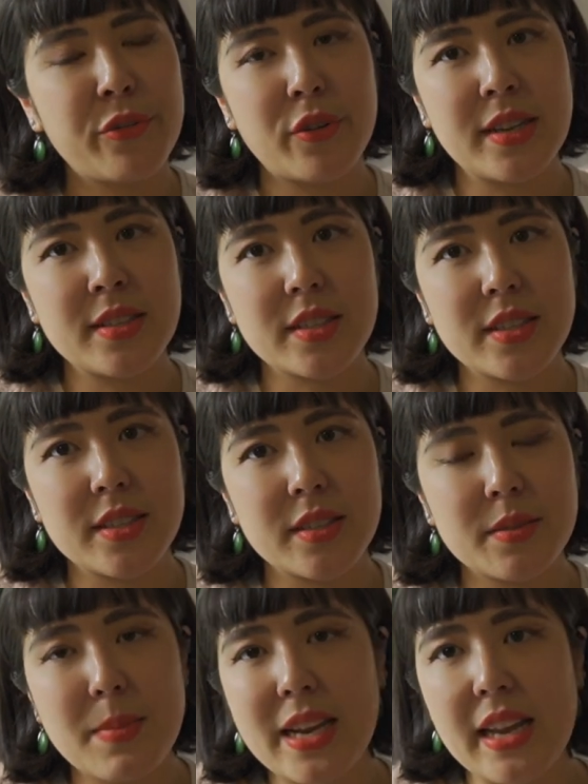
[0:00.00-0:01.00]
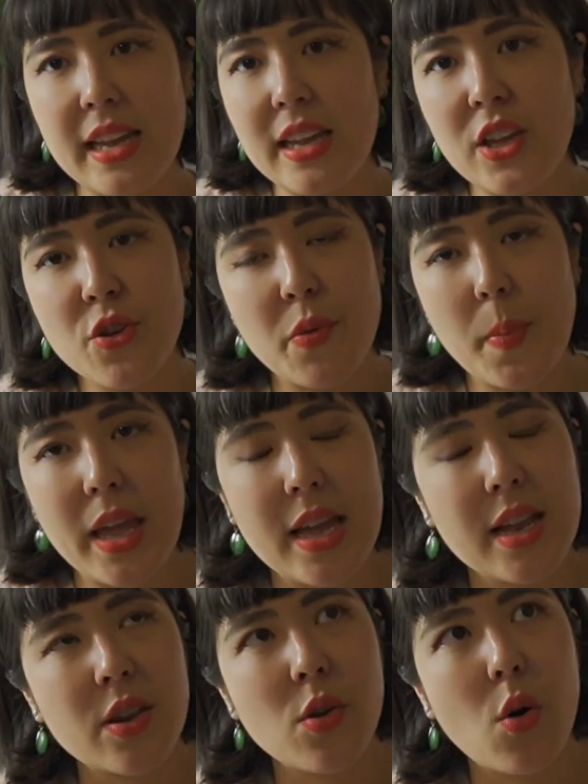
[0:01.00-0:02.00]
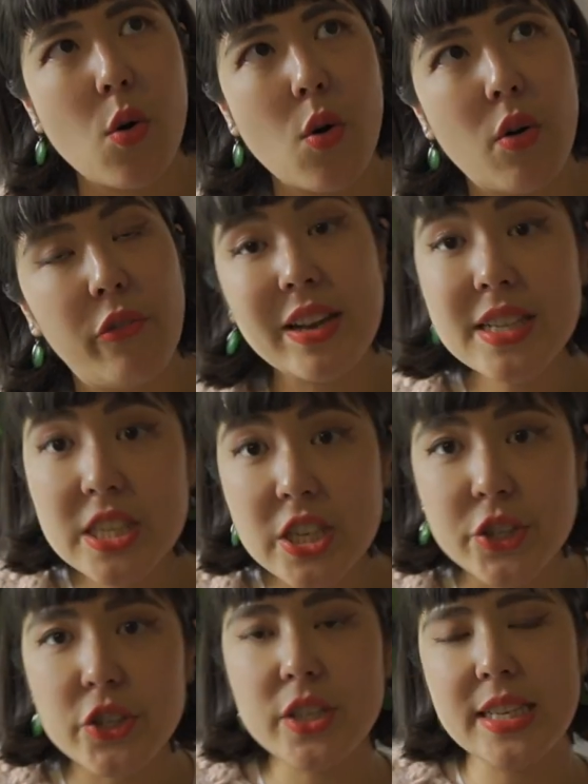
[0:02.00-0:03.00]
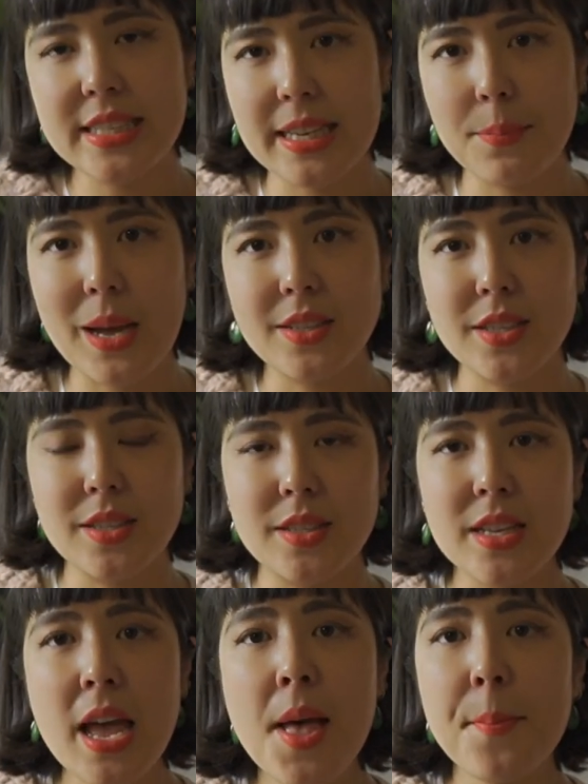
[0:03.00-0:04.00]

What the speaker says: for instance, many European or vintage knitting patterns,